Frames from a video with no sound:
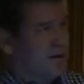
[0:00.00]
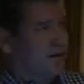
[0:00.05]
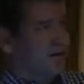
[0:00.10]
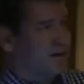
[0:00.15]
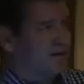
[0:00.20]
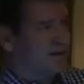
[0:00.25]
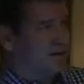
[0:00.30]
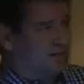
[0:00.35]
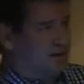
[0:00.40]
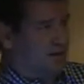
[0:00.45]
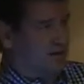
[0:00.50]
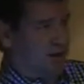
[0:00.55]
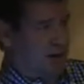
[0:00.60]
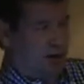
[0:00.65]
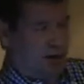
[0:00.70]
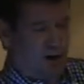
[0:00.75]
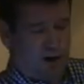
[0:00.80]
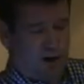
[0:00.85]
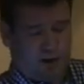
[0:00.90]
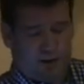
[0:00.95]
This is a
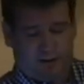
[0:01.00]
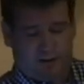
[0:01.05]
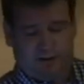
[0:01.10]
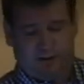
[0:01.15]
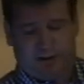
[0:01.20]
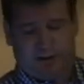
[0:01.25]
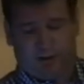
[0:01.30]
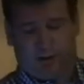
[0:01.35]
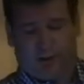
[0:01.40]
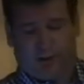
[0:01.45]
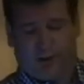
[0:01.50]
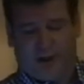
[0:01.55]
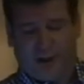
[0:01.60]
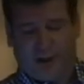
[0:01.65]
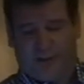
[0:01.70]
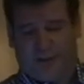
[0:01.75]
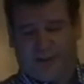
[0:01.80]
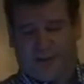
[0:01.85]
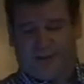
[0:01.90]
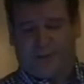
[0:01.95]
very hard slide to
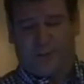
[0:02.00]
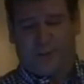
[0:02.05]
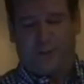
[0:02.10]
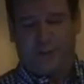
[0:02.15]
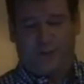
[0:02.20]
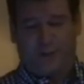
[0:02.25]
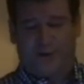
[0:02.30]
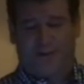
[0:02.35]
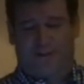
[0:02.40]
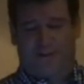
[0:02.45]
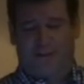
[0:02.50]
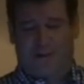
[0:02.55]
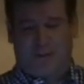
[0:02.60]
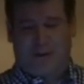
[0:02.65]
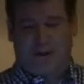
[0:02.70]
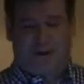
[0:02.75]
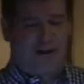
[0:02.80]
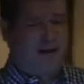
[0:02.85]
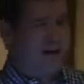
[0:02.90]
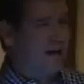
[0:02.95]
read, but it's important, so I'm
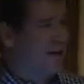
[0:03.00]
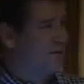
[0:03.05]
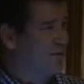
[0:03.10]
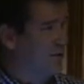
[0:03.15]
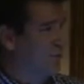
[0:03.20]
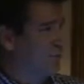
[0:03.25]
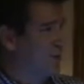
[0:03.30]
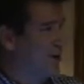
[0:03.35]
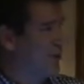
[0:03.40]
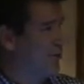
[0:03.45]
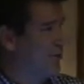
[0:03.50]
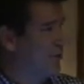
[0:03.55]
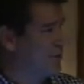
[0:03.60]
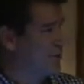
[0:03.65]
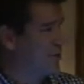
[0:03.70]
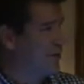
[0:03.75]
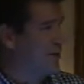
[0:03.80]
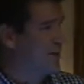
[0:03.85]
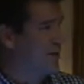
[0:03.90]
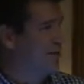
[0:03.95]
going to have you bear with
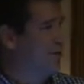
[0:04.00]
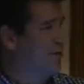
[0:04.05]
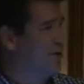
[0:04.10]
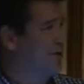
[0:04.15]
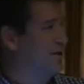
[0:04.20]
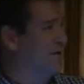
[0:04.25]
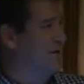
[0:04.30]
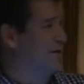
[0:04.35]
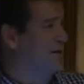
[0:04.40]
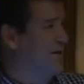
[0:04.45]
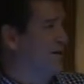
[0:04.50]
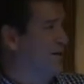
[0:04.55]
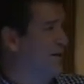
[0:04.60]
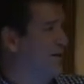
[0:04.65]
trying to look at